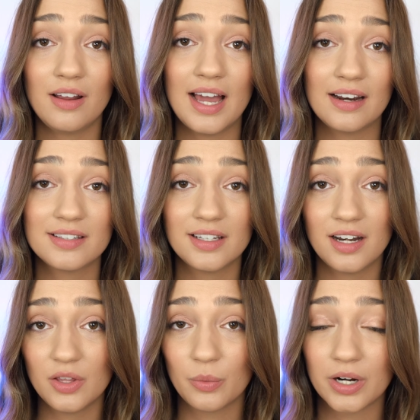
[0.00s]
on how to
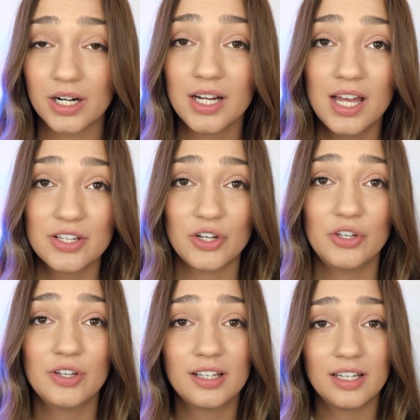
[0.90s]
study the word, so
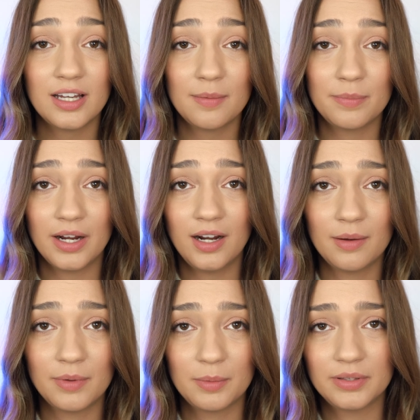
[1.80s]
you can click up there.
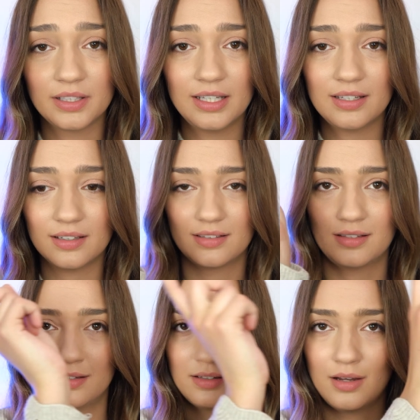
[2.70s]
I'm gonna put the link
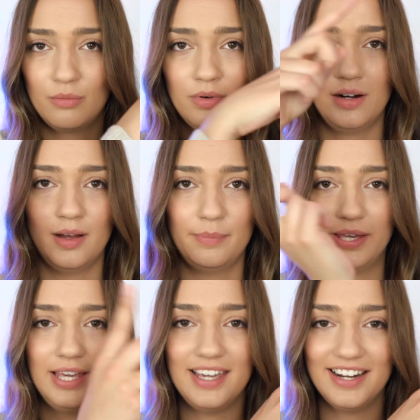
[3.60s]
somewhere up
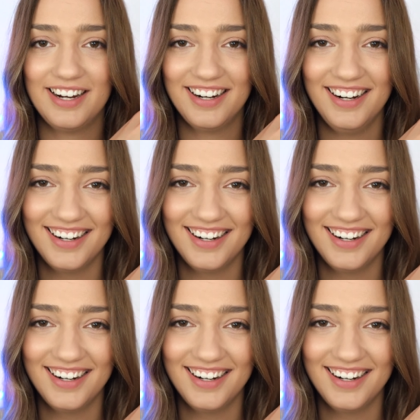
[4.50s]
here.